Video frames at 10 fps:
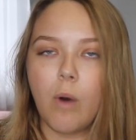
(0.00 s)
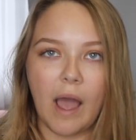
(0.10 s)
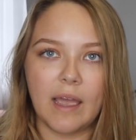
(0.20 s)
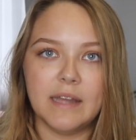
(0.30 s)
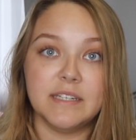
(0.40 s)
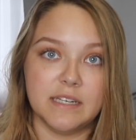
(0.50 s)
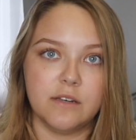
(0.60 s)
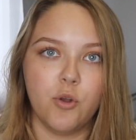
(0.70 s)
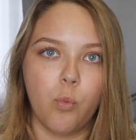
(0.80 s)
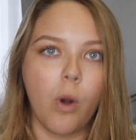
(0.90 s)
why I
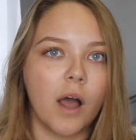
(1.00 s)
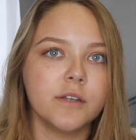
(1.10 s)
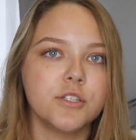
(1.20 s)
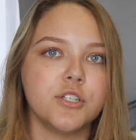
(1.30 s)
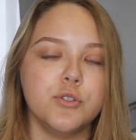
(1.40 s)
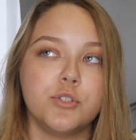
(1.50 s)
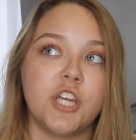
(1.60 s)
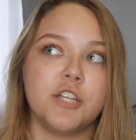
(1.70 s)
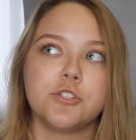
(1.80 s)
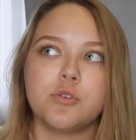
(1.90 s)
didn't want to
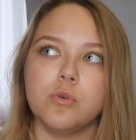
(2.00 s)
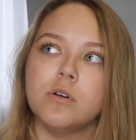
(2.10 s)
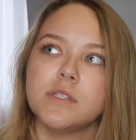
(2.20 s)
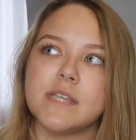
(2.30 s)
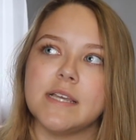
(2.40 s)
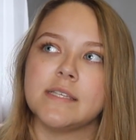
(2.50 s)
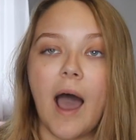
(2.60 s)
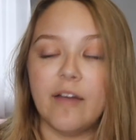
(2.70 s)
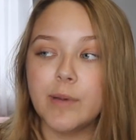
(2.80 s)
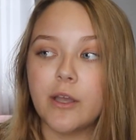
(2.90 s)
change schools is
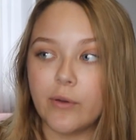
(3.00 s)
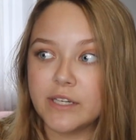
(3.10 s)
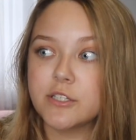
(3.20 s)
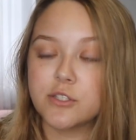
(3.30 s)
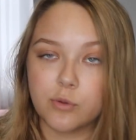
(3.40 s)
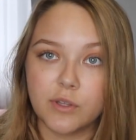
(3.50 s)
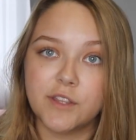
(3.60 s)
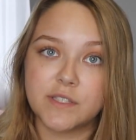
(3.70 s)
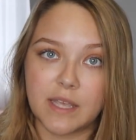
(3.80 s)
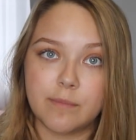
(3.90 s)
I've been going to school with
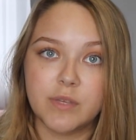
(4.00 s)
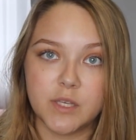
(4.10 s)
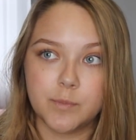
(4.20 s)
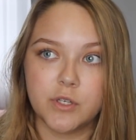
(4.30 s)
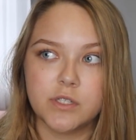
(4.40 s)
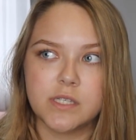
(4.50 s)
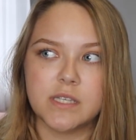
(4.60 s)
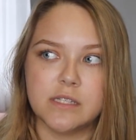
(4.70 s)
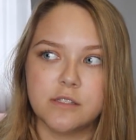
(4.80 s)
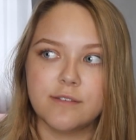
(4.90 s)
the same people
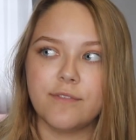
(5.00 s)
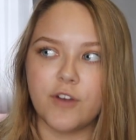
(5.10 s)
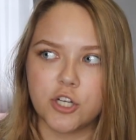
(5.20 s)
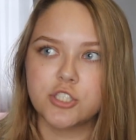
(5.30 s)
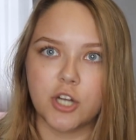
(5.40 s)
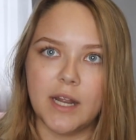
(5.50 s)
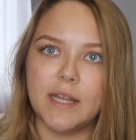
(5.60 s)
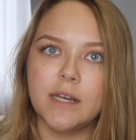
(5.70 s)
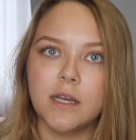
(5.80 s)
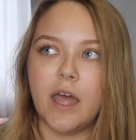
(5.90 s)
since first
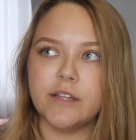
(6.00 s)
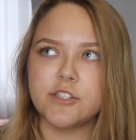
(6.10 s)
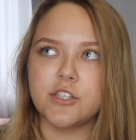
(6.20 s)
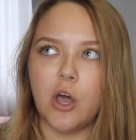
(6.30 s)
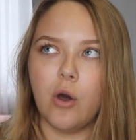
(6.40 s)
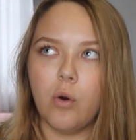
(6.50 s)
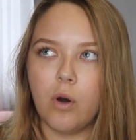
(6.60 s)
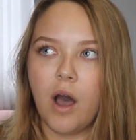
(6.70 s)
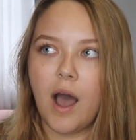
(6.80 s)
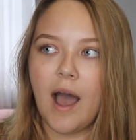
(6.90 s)
grade. And
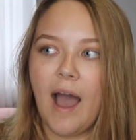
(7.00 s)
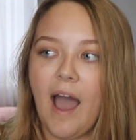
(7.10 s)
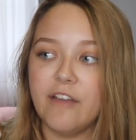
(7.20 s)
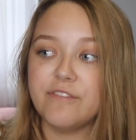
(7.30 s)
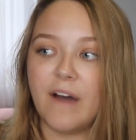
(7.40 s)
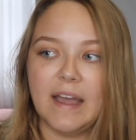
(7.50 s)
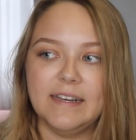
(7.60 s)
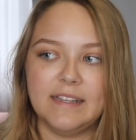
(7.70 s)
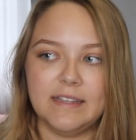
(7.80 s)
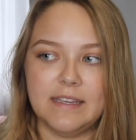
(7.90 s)
so I
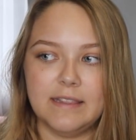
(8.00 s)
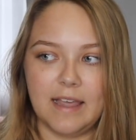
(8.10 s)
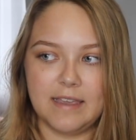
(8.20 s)
finally